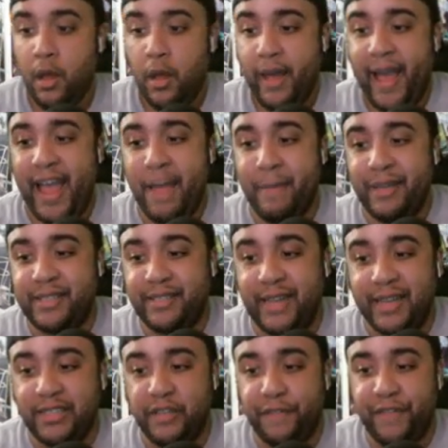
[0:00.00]
Heyman
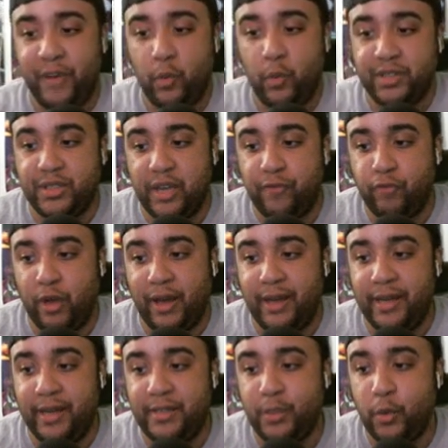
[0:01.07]
says if he was Seth
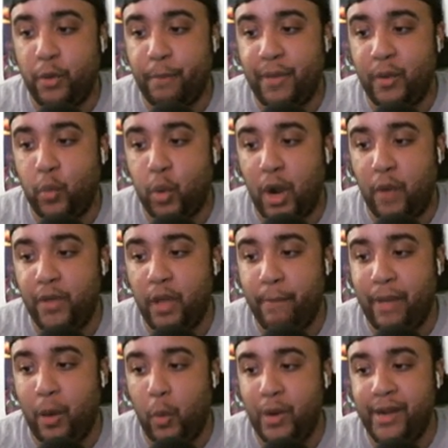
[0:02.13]
Rollins, he would be worried
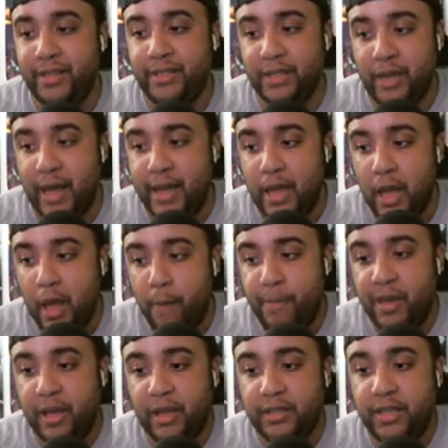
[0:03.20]
about winning tonight
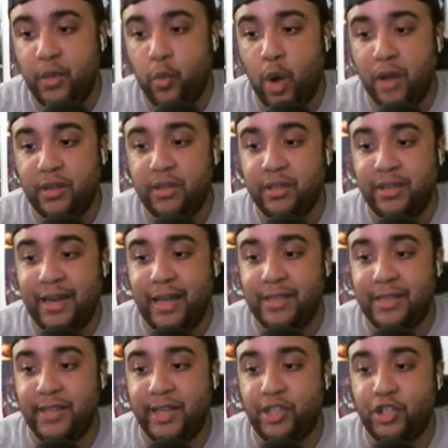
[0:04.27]
because he walked into last
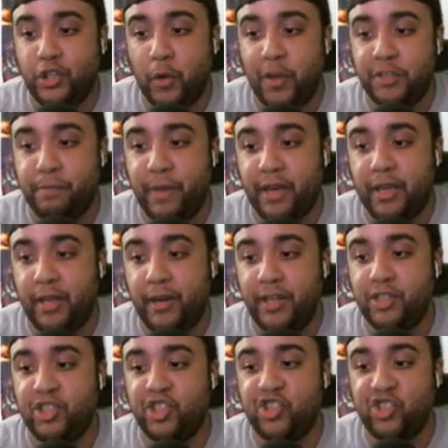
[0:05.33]
night's show as Becky
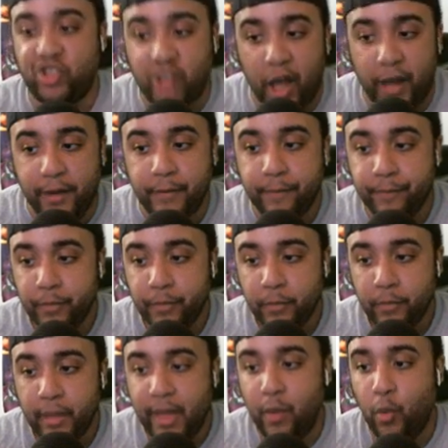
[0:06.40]
Lynch's stud
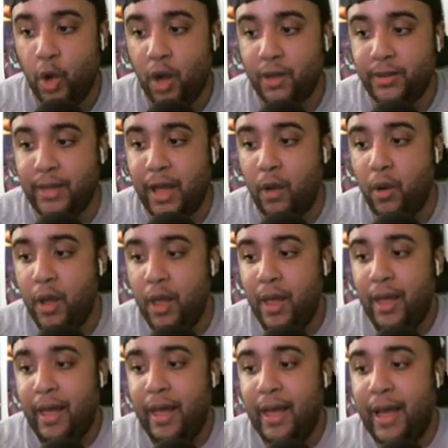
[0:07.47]
and walked out
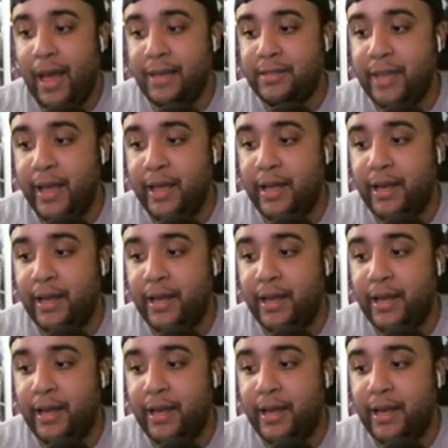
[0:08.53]
as a